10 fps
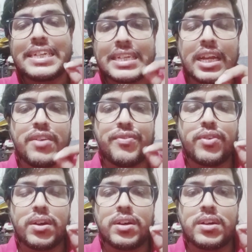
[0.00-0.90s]
still
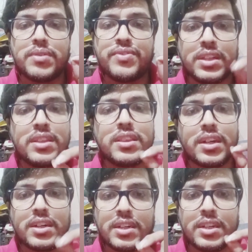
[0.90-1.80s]
within
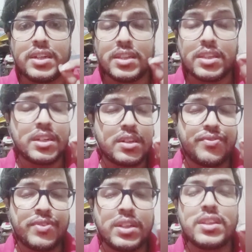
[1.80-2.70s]
30th,
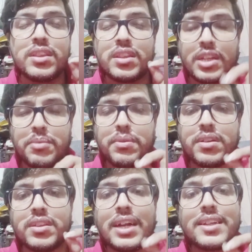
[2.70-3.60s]
within 3
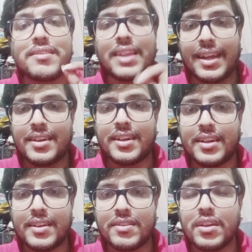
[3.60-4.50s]
months, that is 90
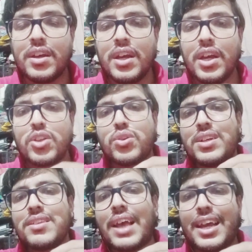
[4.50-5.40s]
days. So it
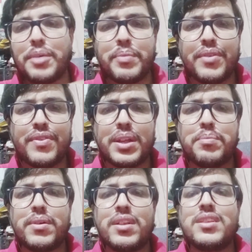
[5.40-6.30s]
is highly
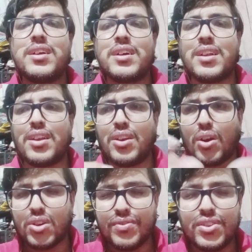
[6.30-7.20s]
preferable. The
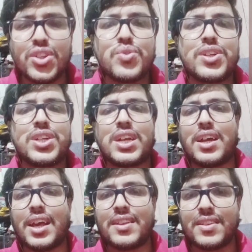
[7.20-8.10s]
lot of situation
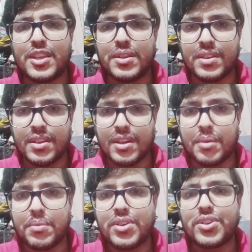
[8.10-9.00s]
arises in the
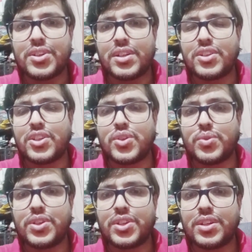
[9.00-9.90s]
commercial
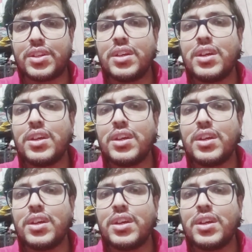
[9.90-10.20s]
situation